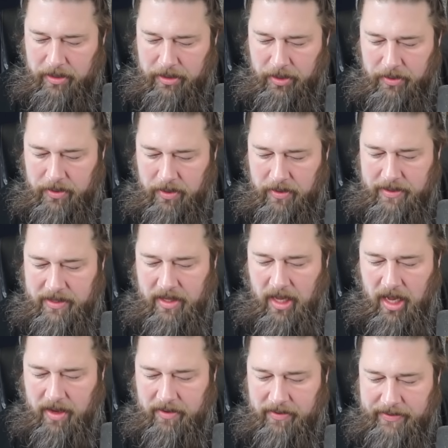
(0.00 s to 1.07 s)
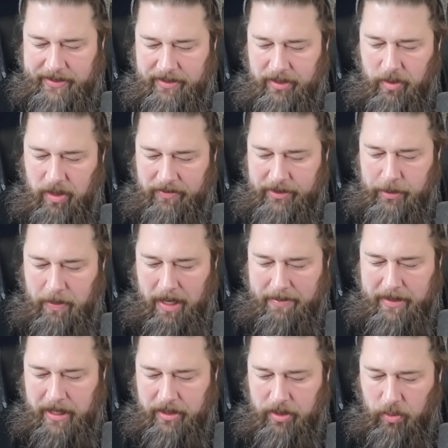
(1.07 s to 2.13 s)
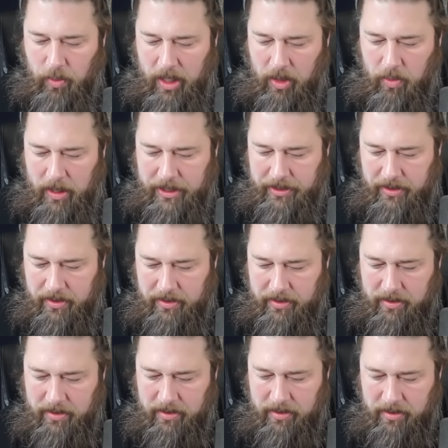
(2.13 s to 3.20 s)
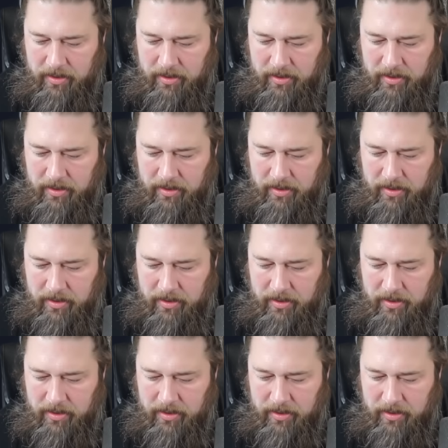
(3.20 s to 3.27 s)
2 Souls of the Harvest, 2 Elvish Promenade, 2 Well-Wishers.